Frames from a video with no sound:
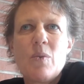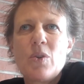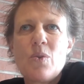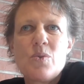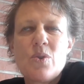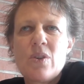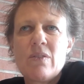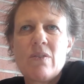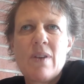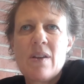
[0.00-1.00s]
what goes on
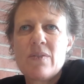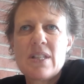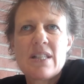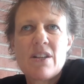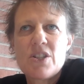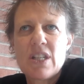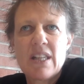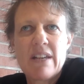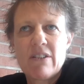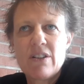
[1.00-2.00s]
around this
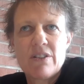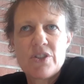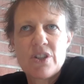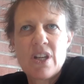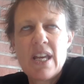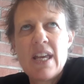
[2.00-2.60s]
large-scale agriculture.